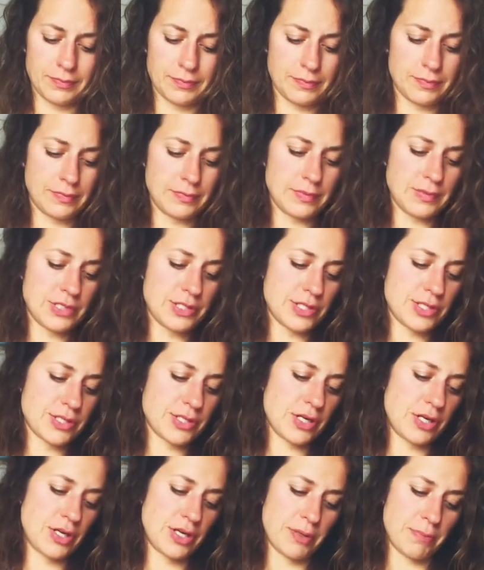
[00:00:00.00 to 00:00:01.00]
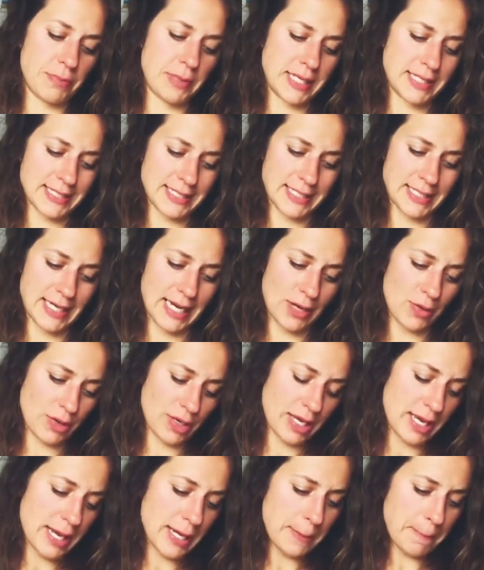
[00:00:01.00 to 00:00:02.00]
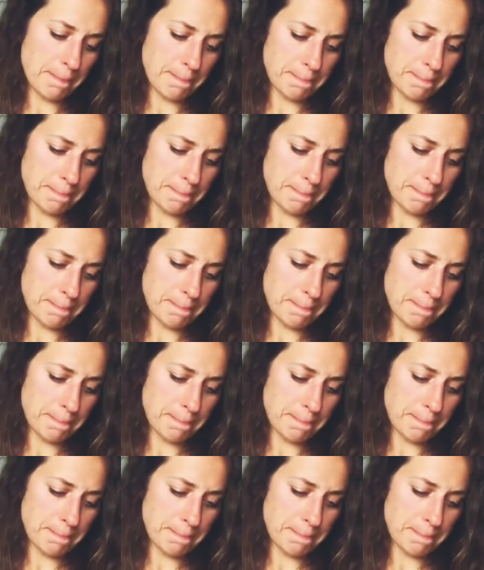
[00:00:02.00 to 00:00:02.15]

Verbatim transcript: I'm just gonna mix it now again.